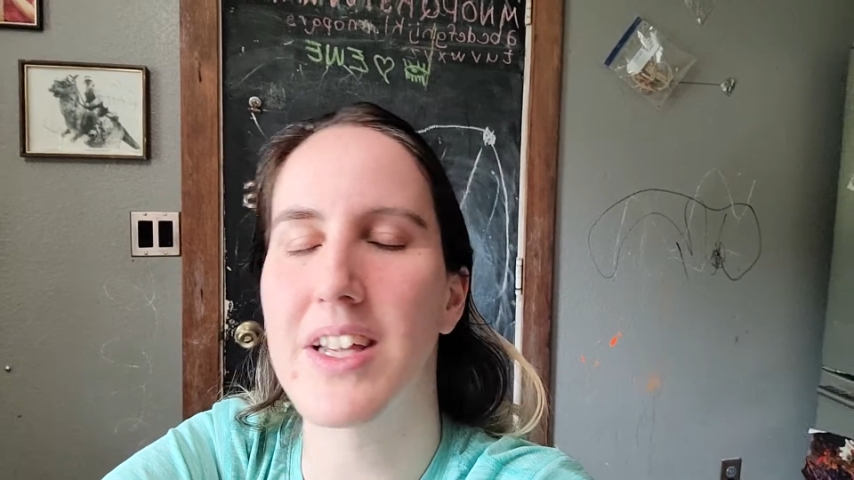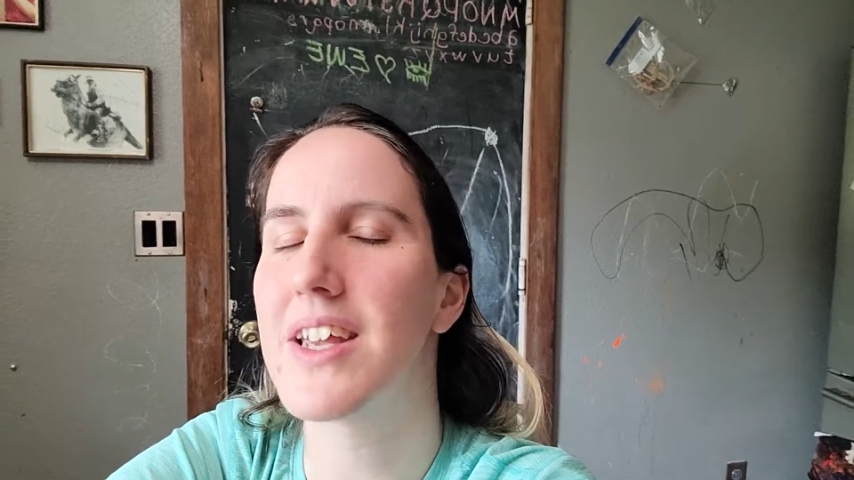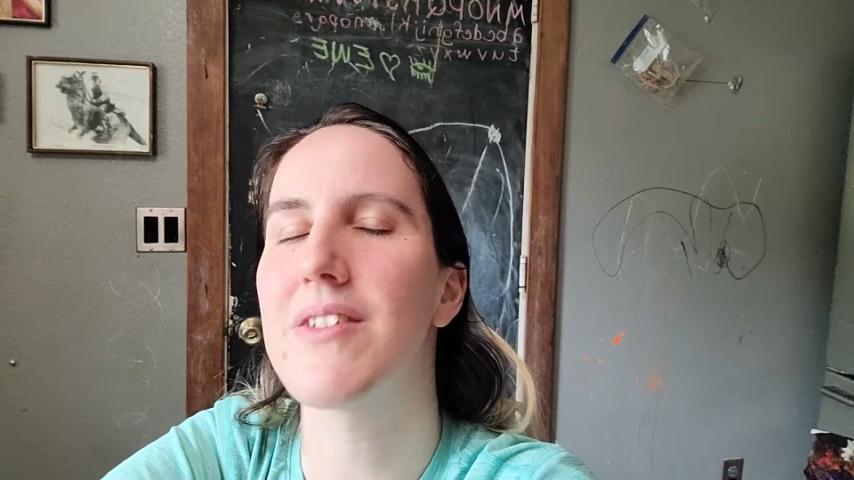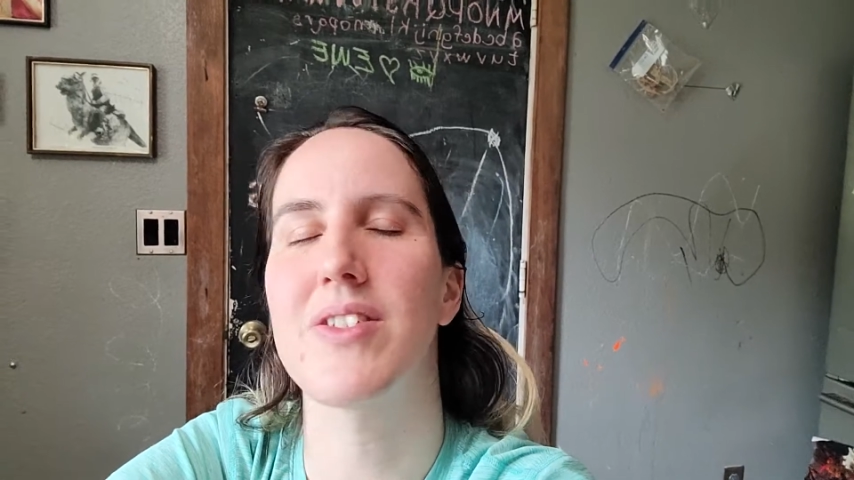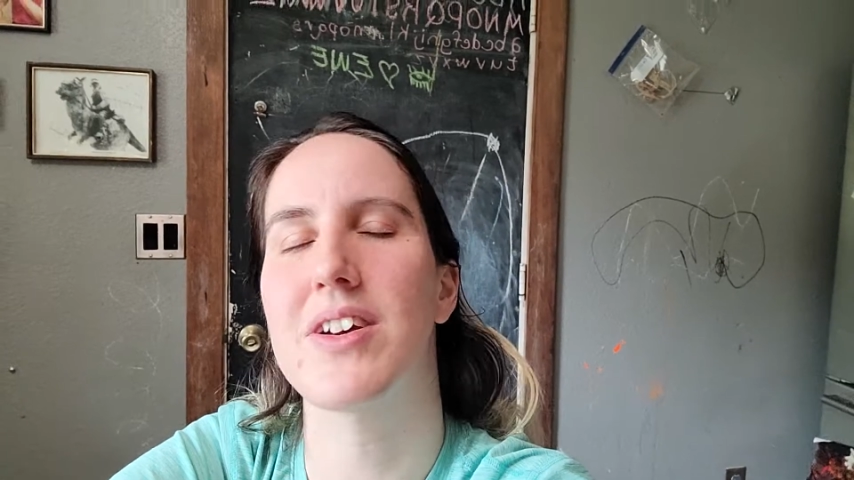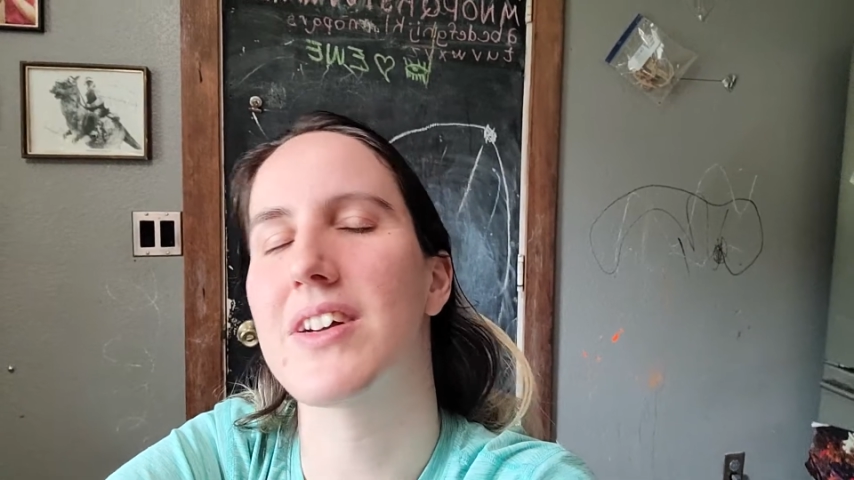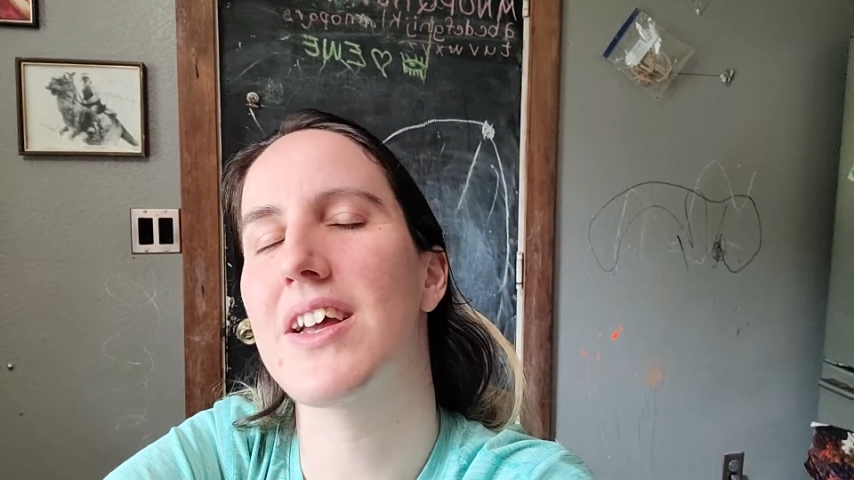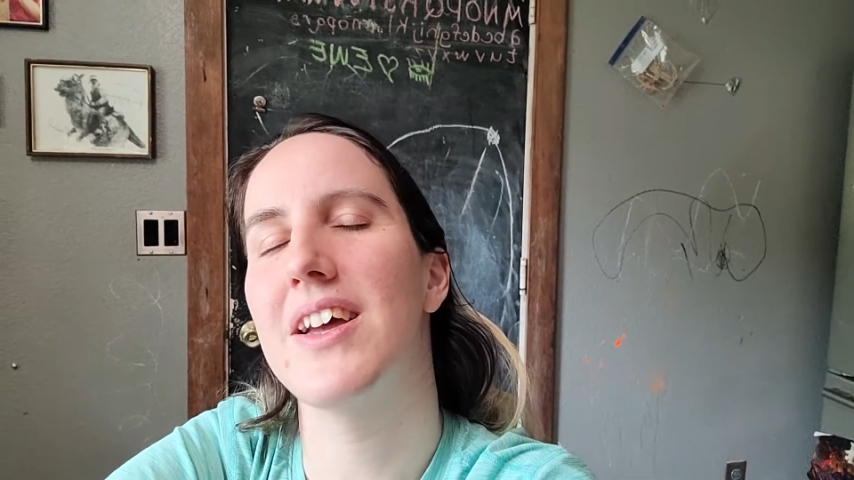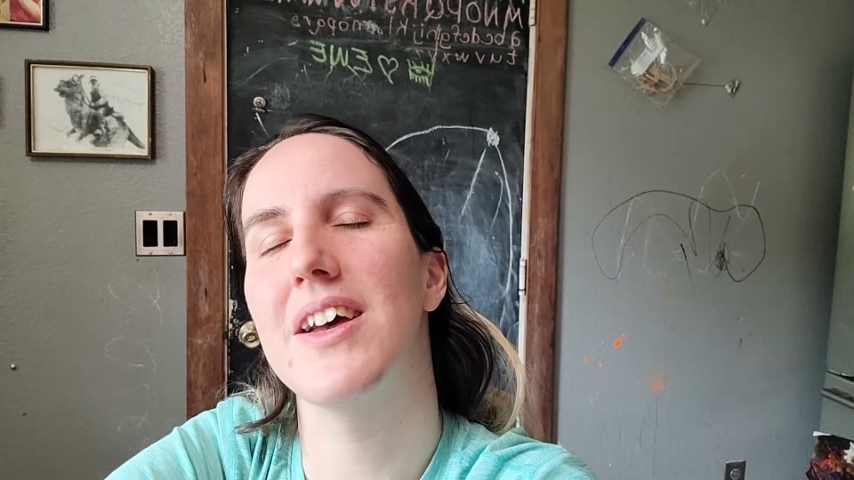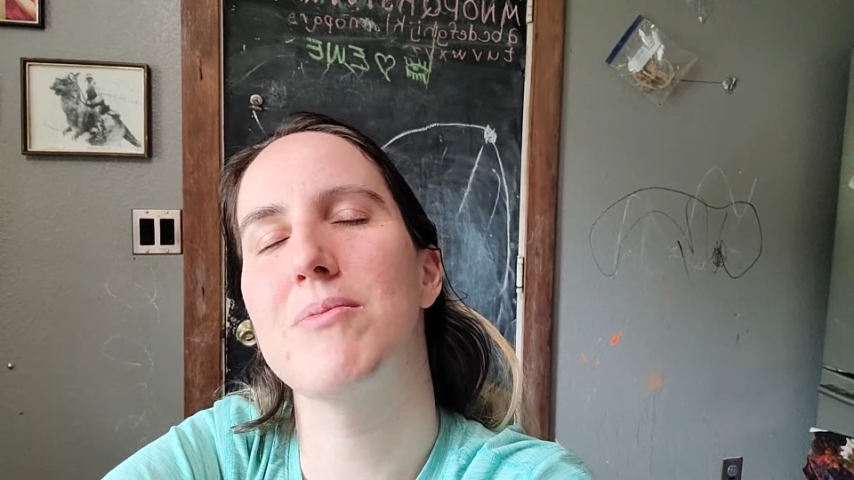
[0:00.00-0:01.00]
I can't even talk.
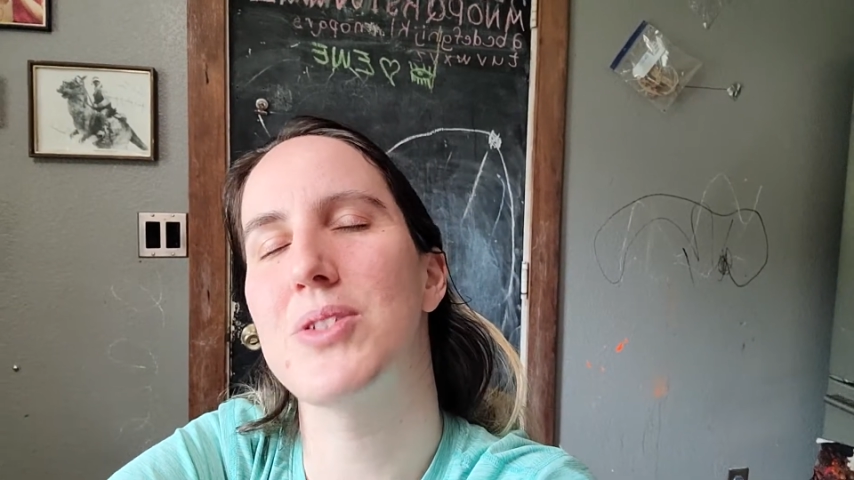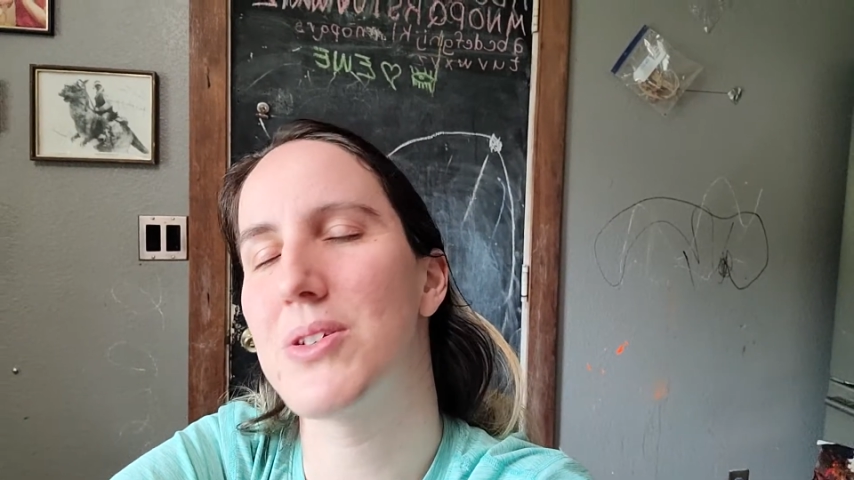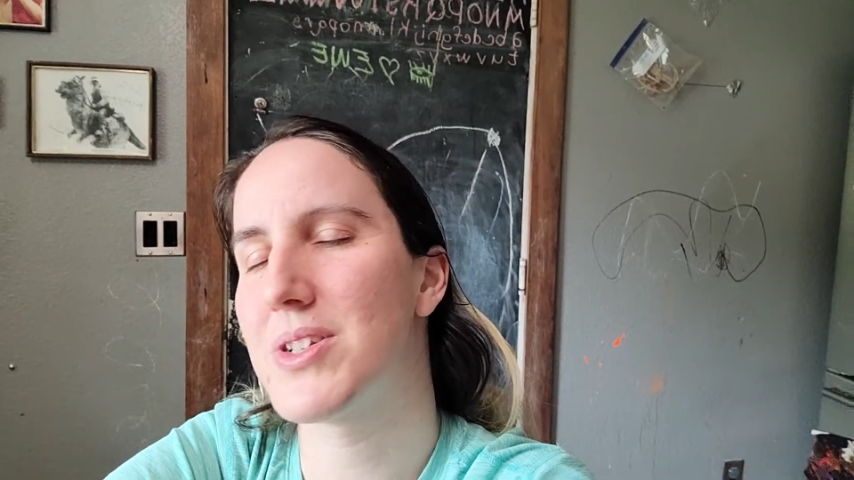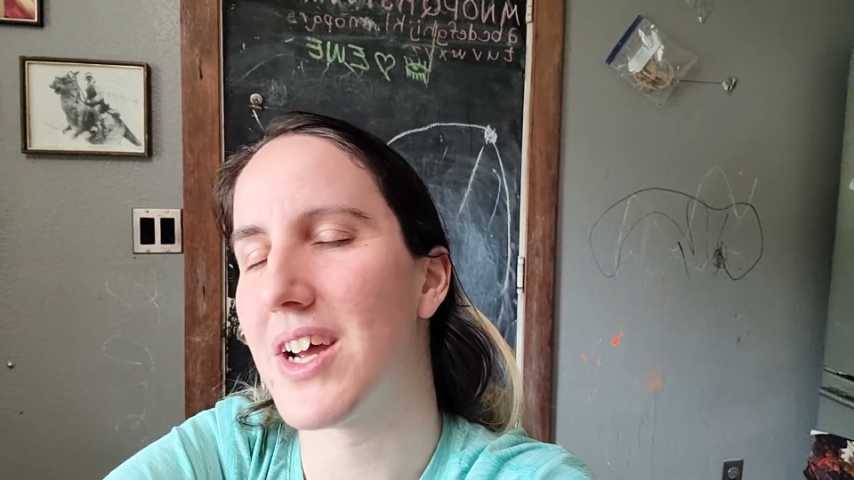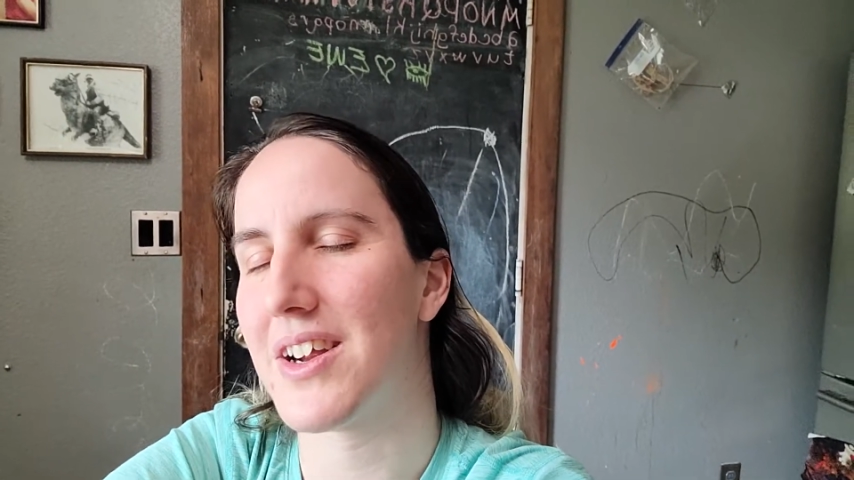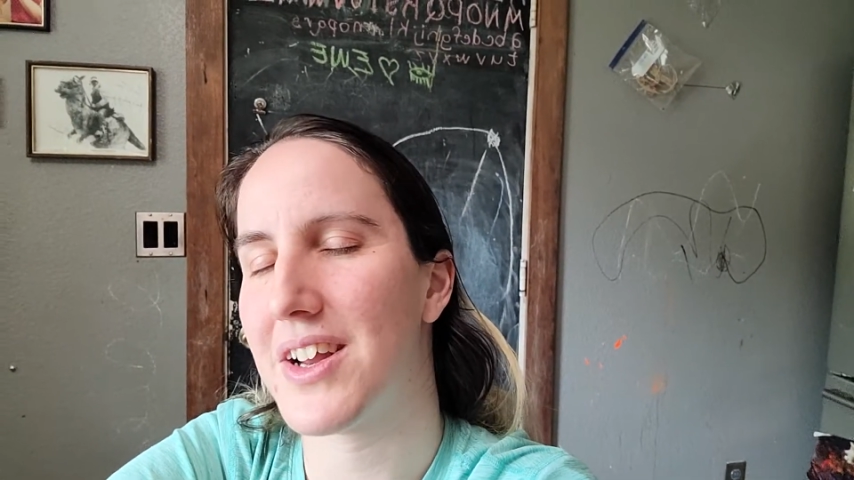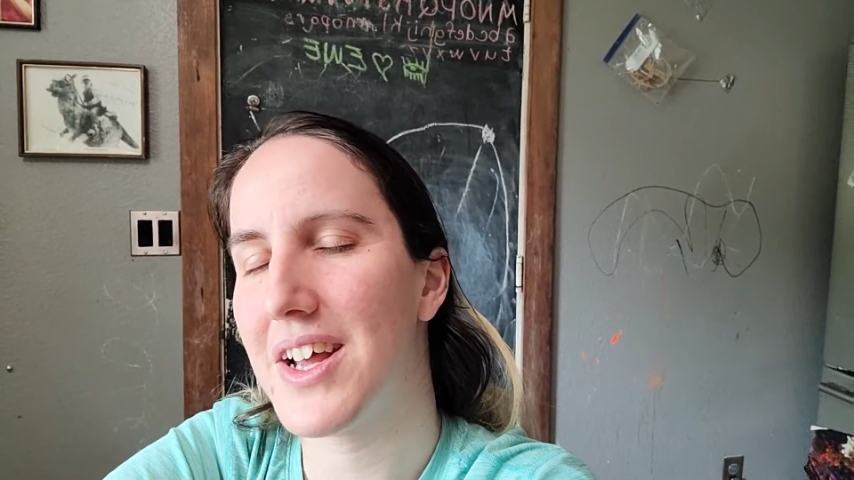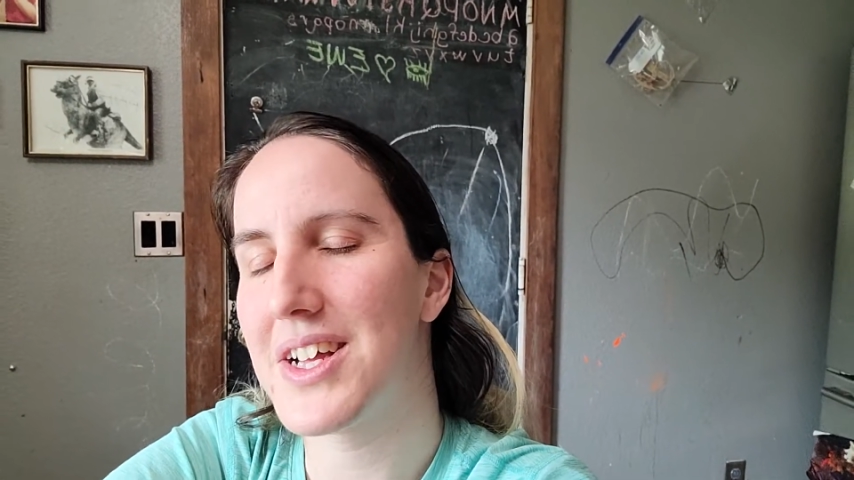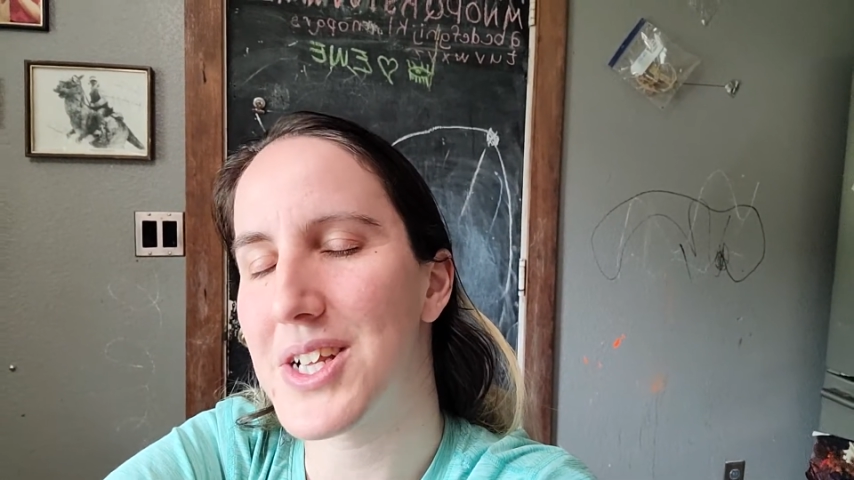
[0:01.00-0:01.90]
I'm so tired.